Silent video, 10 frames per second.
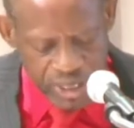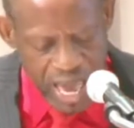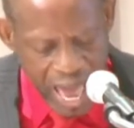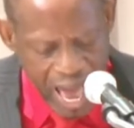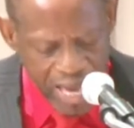
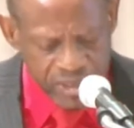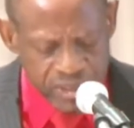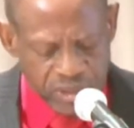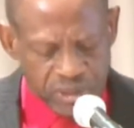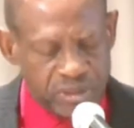
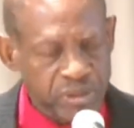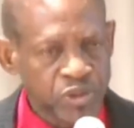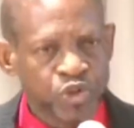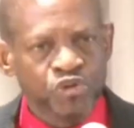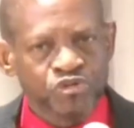has,
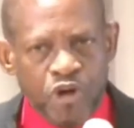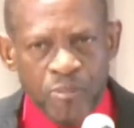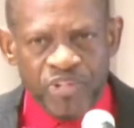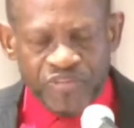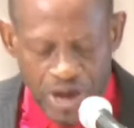from
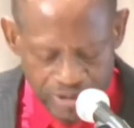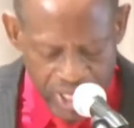the very